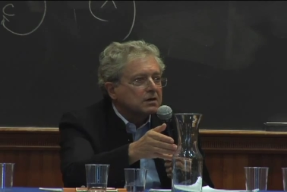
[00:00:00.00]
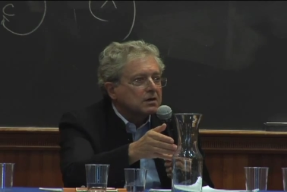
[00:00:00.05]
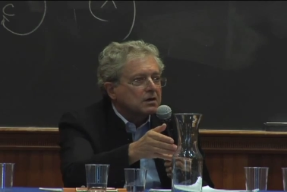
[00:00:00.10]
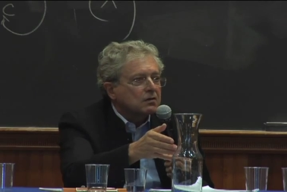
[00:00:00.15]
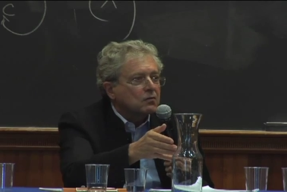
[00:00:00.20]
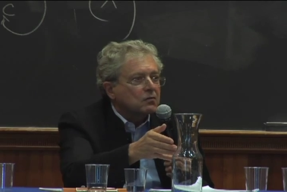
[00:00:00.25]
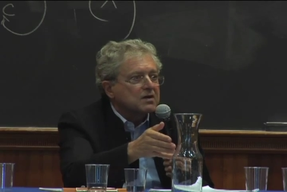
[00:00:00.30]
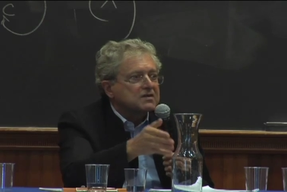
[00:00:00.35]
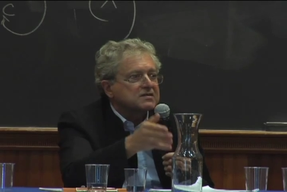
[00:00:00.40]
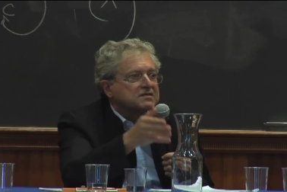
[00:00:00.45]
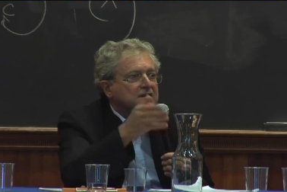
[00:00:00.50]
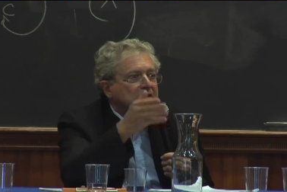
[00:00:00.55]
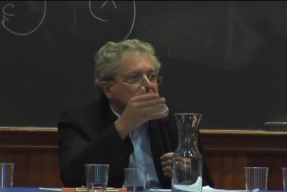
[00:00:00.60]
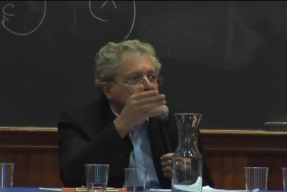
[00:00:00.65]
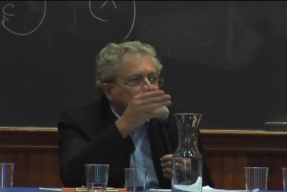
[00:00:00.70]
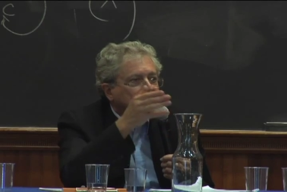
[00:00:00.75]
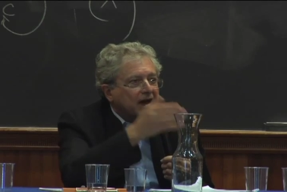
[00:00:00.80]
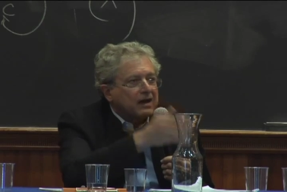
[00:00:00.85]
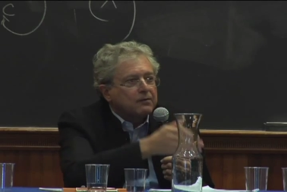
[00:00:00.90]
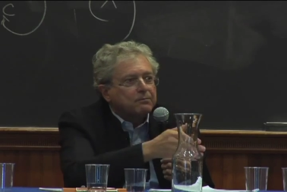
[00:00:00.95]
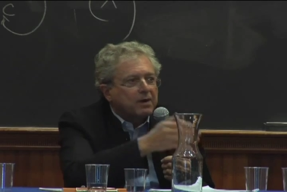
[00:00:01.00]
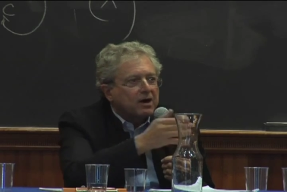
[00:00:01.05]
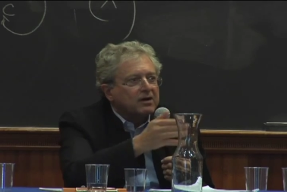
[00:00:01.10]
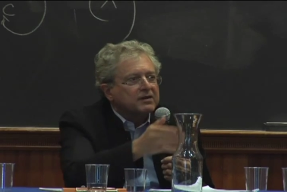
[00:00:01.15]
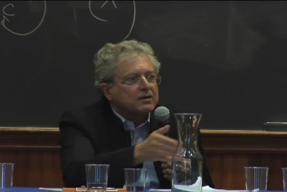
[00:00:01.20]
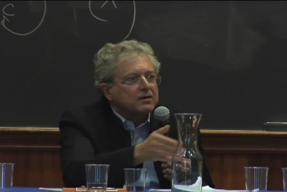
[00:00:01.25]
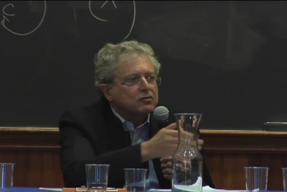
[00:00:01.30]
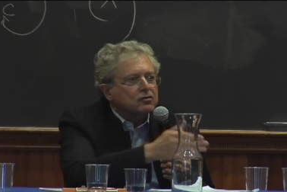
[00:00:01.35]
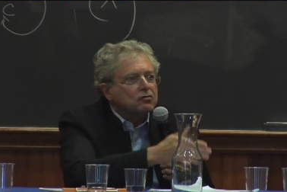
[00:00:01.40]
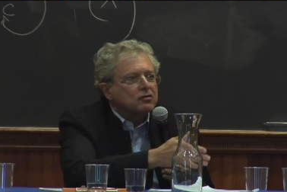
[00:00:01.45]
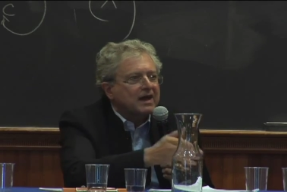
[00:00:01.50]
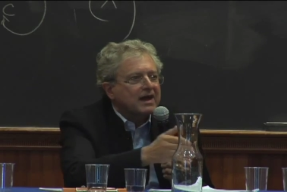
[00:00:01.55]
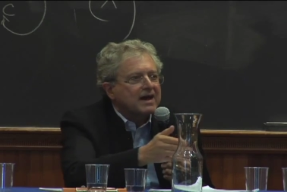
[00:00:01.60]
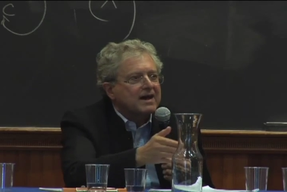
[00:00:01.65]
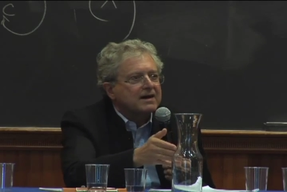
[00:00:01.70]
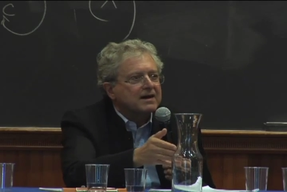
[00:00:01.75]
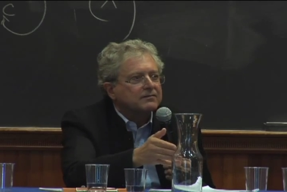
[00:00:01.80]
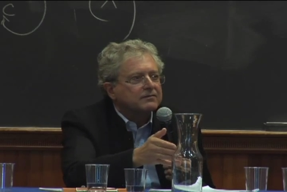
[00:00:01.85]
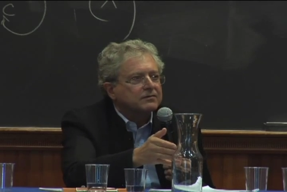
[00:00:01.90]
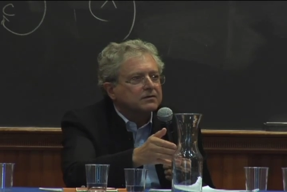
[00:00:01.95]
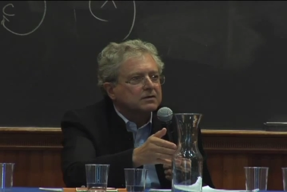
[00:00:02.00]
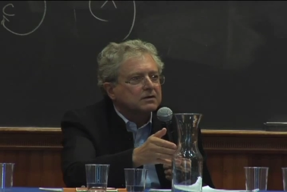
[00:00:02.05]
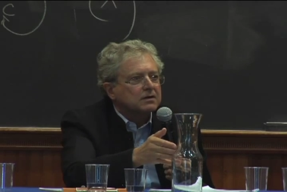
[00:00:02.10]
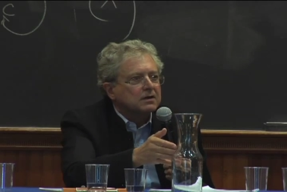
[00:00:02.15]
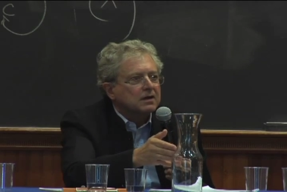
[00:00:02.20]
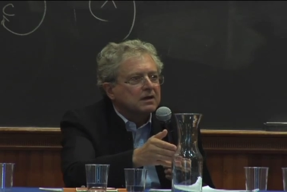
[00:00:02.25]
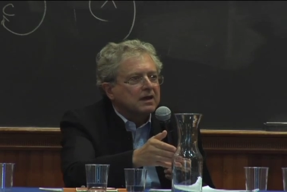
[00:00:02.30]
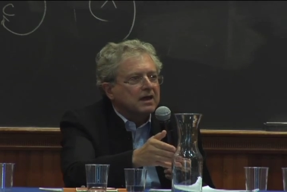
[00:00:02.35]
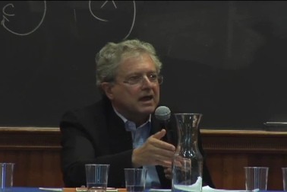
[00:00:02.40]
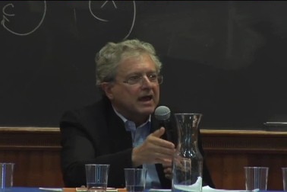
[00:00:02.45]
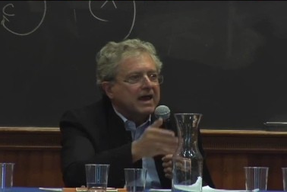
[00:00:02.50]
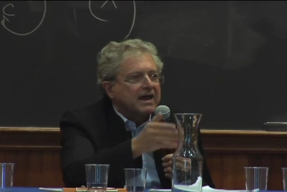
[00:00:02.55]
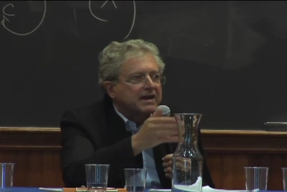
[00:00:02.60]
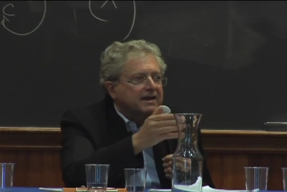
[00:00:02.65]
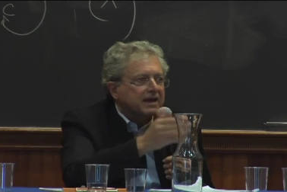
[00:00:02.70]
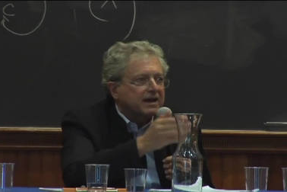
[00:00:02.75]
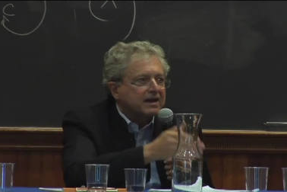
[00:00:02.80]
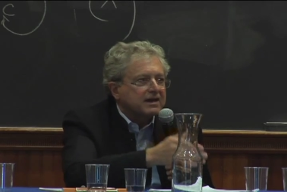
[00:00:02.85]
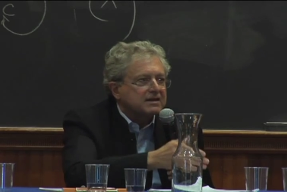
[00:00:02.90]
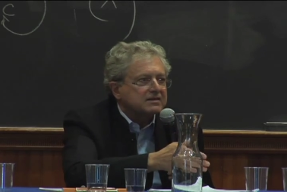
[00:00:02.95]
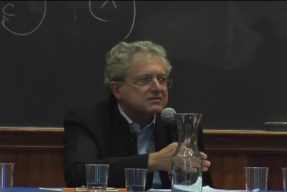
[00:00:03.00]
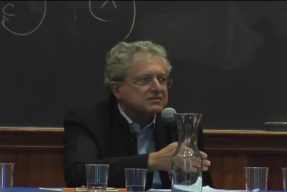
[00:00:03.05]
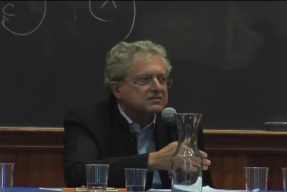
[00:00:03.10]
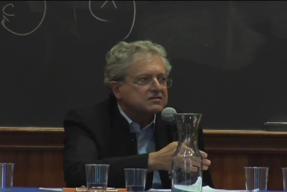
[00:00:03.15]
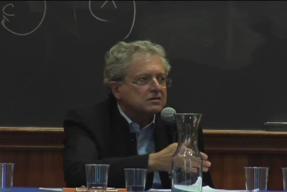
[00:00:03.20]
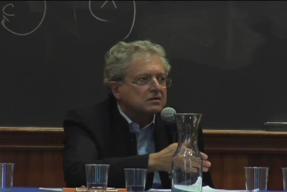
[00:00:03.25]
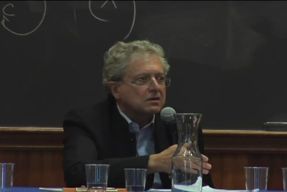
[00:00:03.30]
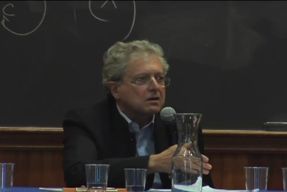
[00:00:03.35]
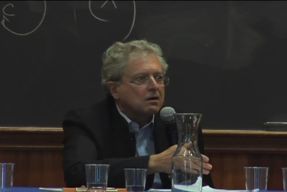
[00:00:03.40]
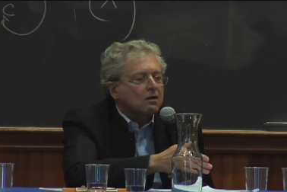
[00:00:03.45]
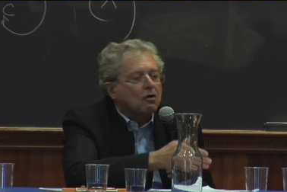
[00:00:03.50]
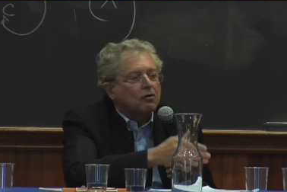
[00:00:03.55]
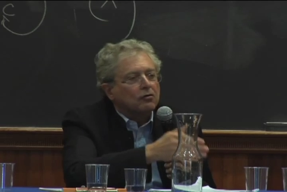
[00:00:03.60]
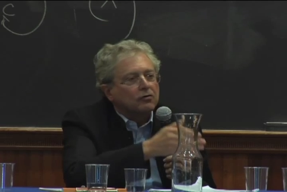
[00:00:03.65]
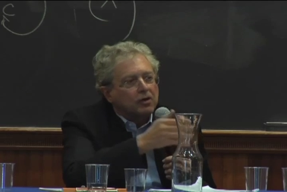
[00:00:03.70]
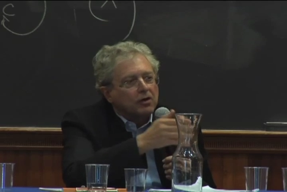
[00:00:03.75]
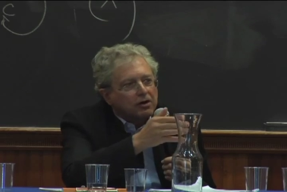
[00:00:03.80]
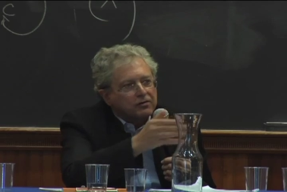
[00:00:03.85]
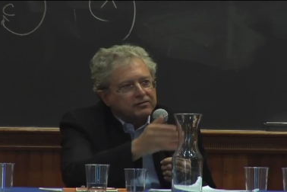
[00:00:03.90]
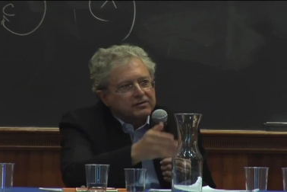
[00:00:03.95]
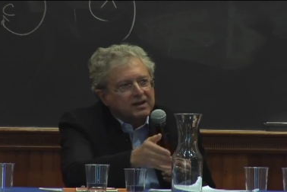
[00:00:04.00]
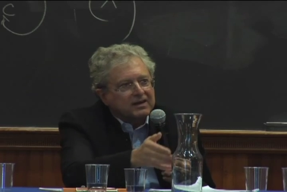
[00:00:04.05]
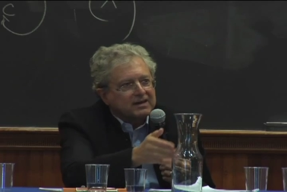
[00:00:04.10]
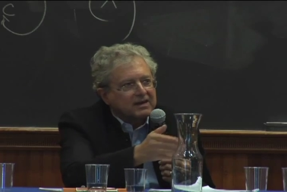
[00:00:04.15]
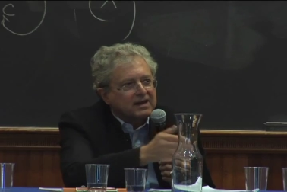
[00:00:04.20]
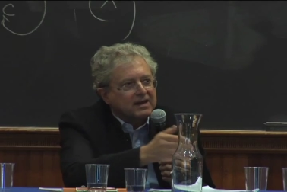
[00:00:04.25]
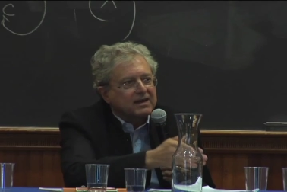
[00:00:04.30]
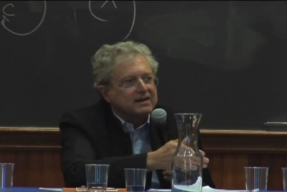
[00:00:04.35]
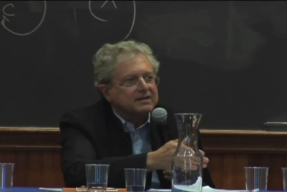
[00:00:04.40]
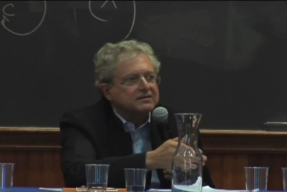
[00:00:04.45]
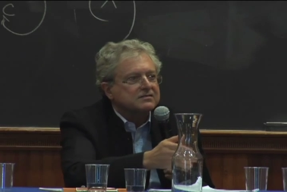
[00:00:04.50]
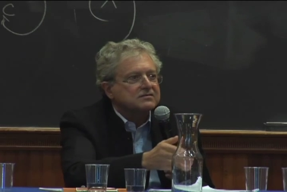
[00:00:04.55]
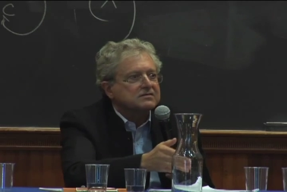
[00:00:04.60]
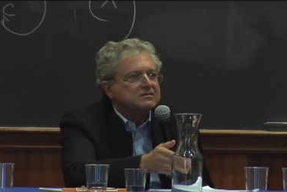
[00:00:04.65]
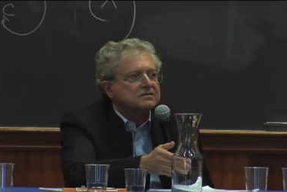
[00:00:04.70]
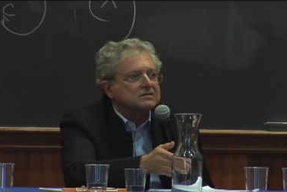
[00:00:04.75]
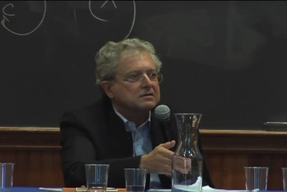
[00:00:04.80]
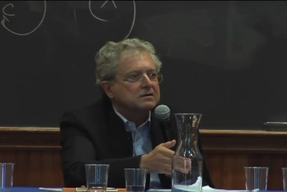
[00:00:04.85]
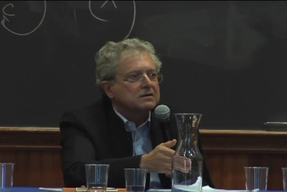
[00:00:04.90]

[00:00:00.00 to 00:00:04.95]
with that body you have, enhance or not enhance.